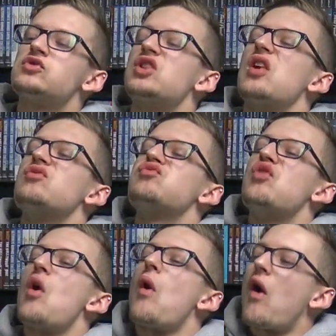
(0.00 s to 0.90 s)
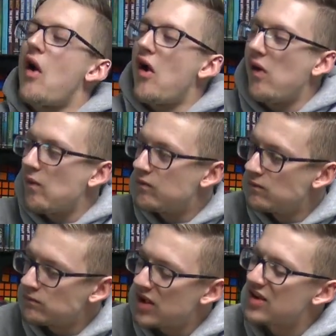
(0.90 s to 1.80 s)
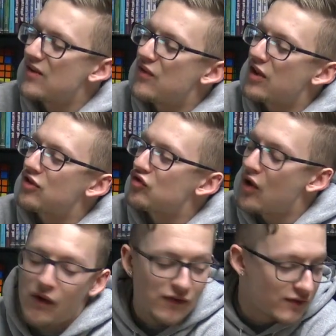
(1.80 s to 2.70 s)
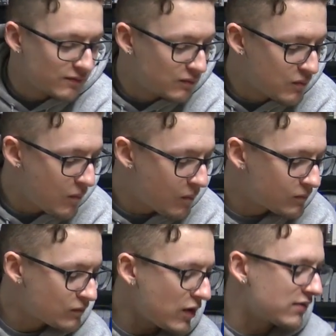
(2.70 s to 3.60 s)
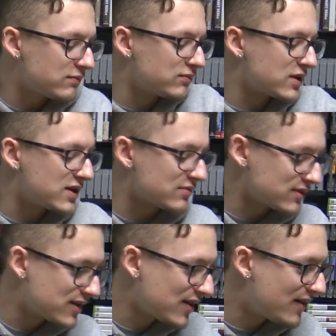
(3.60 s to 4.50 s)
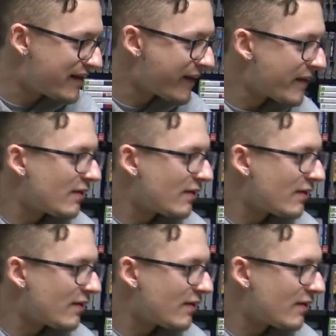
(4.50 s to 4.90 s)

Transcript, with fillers: That is so hard. I can fucking show them. That's sick, God.